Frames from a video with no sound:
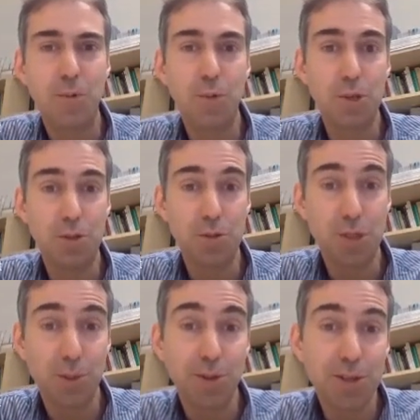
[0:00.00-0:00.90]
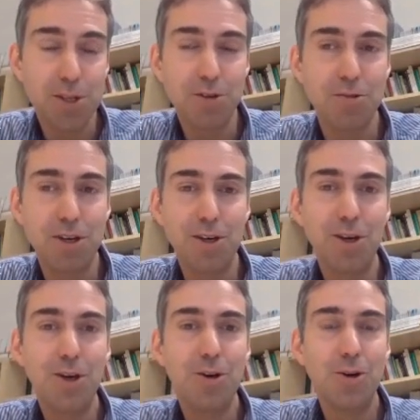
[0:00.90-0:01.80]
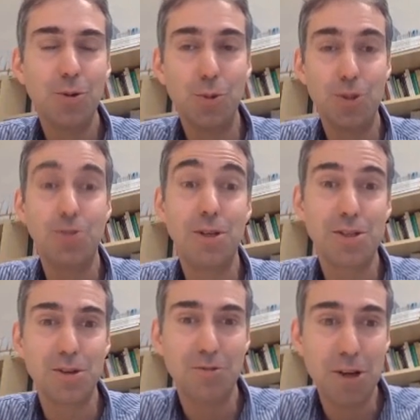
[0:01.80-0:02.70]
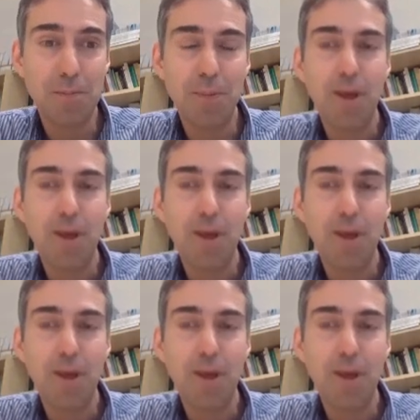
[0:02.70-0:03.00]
Would you somewhat disagree, or would you disagree?